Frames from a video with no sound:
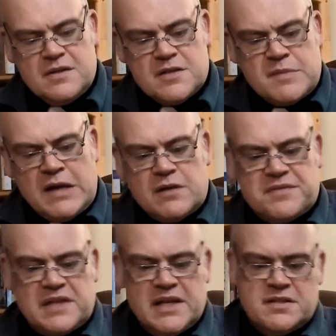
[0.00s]
Smell
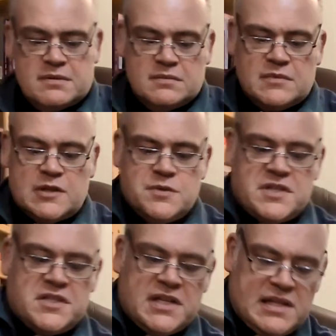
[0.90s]
off the lid. Oh,
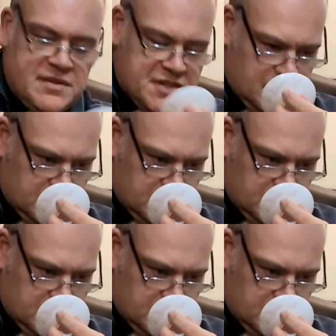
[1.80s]
losing tea leaves.